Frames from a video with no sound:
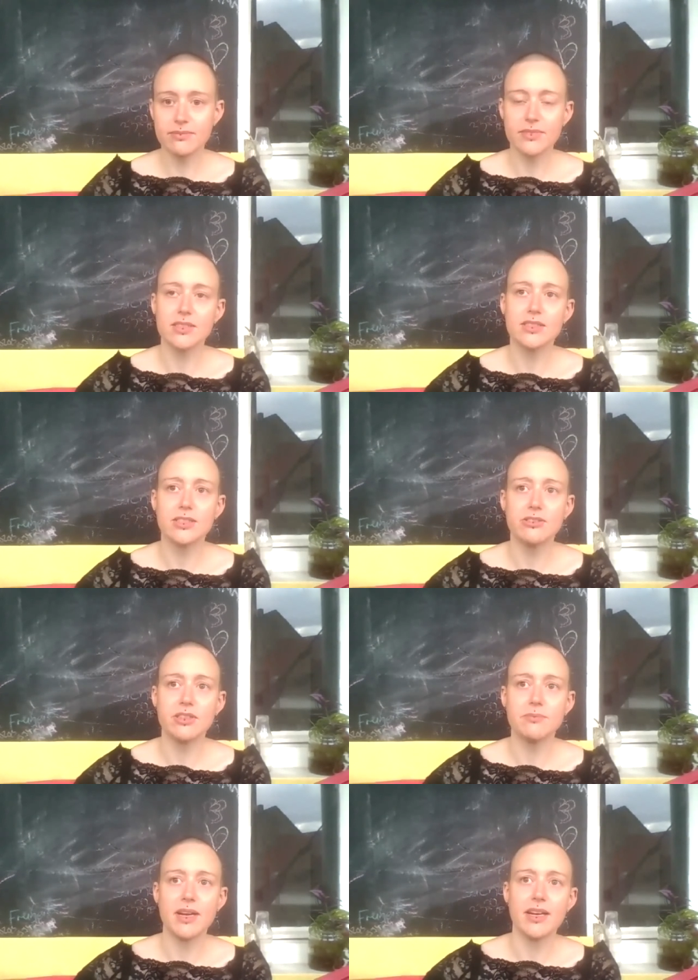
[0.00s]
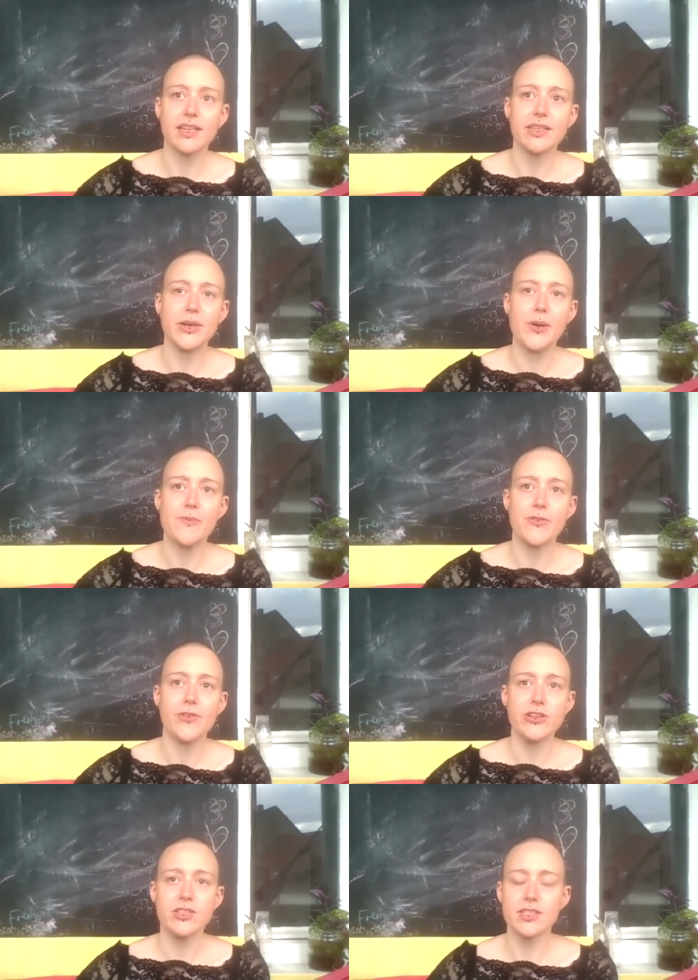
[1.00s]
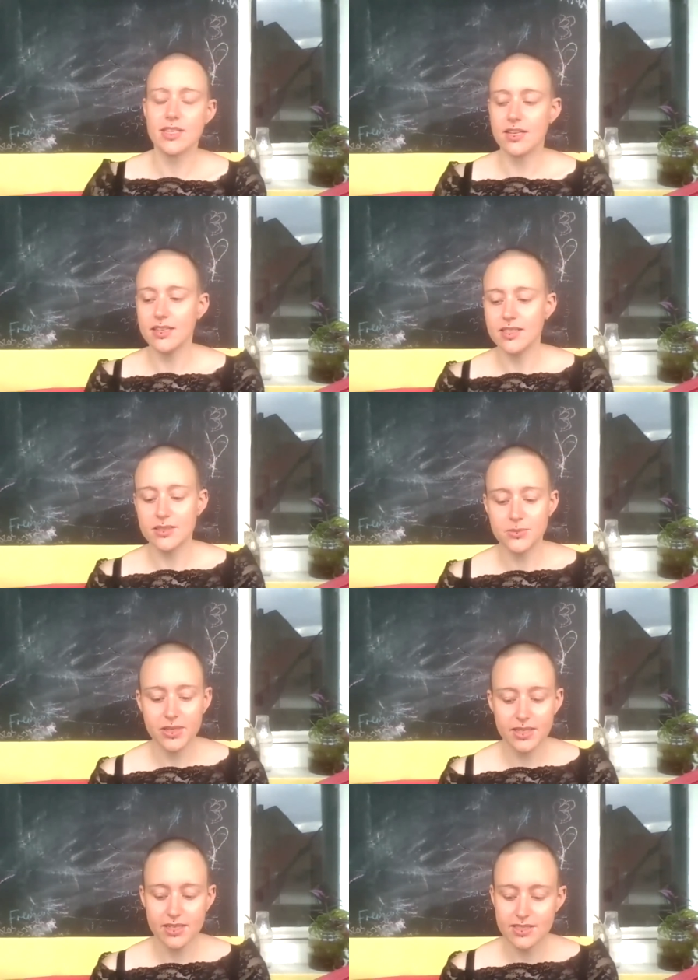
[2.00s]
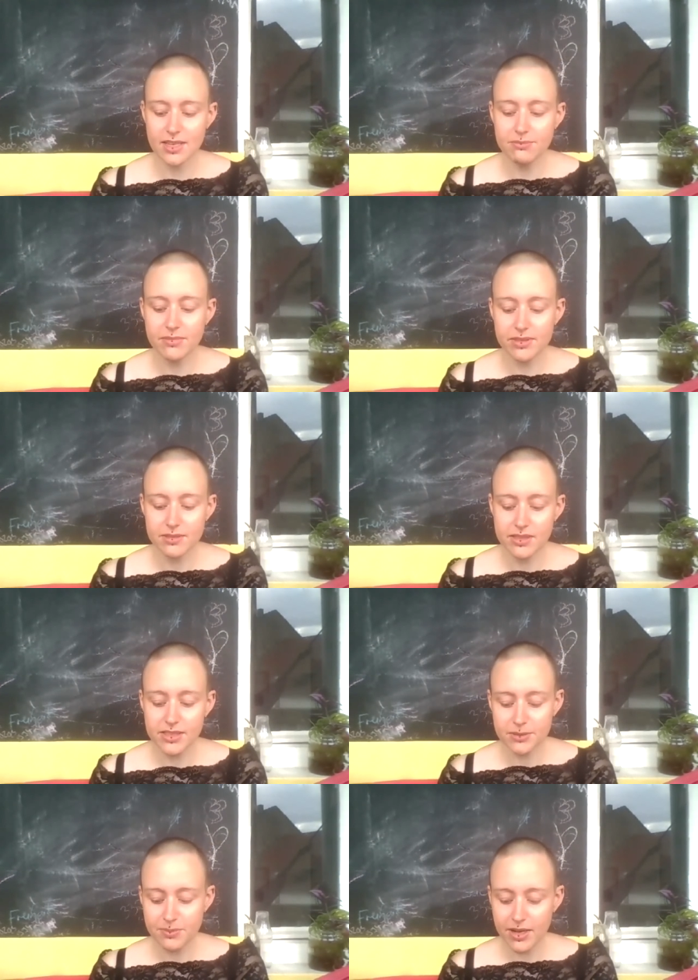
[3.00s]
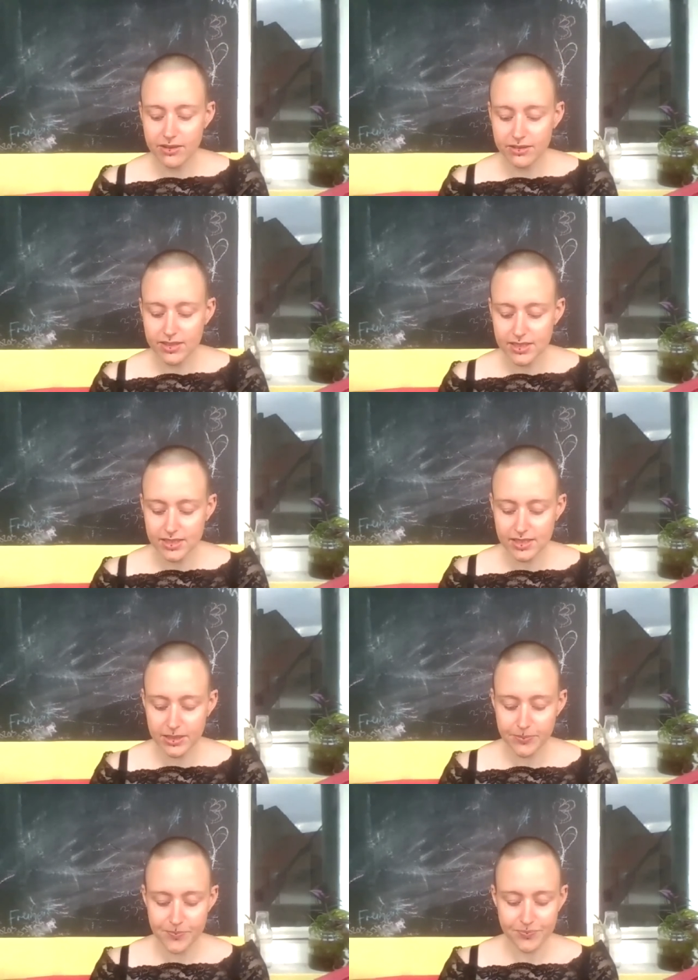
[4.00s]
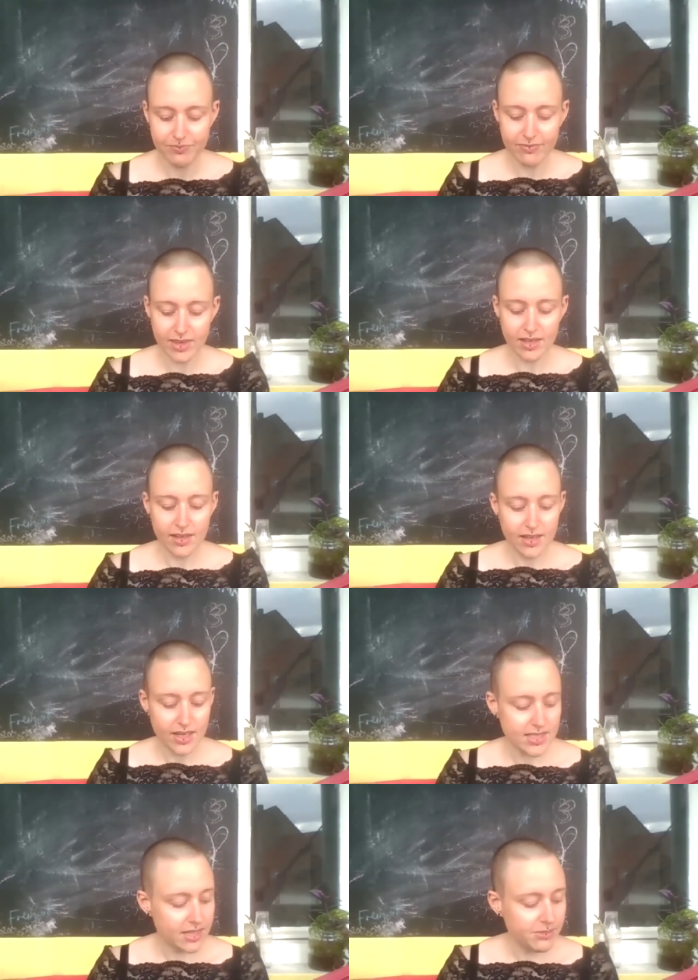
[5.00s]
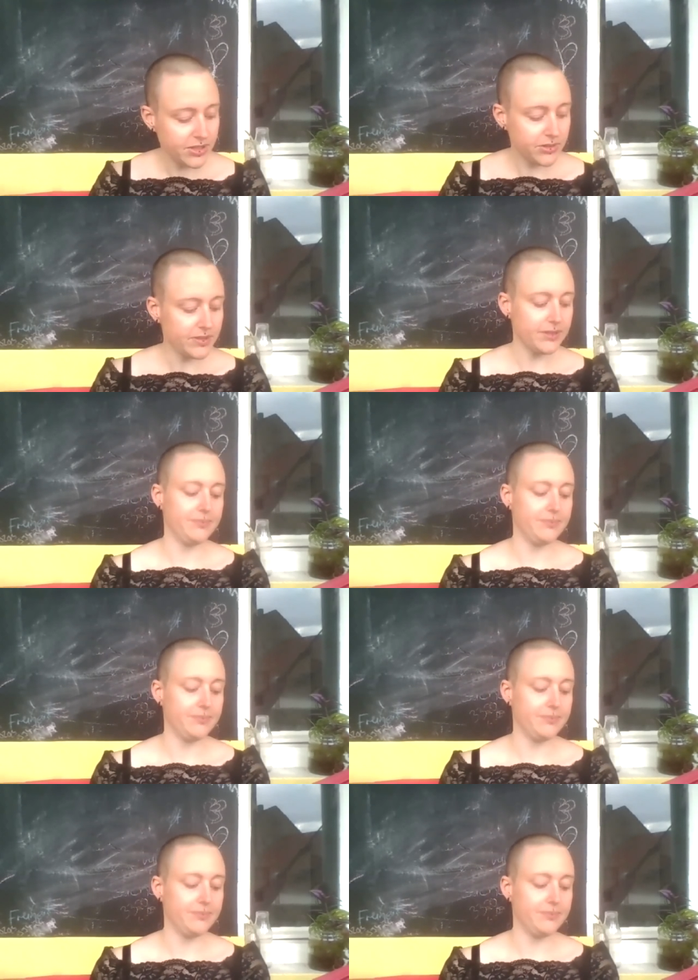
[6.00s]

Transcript: uh, during my um, fashion study when I stumbled about, um, I stumbled over